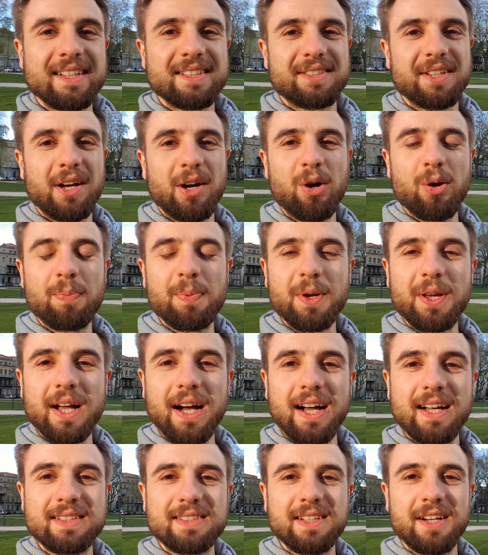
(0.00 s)
So I hope you
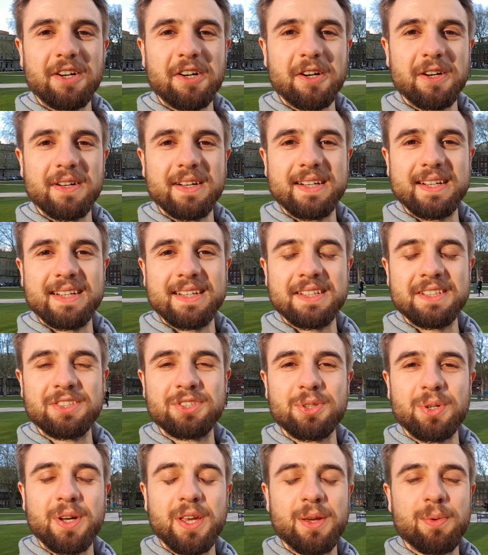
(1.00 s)
guys are uh,
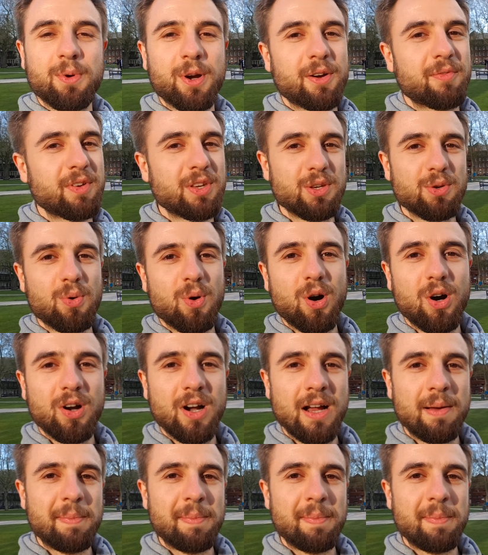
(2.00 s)
enjoying wherever you are.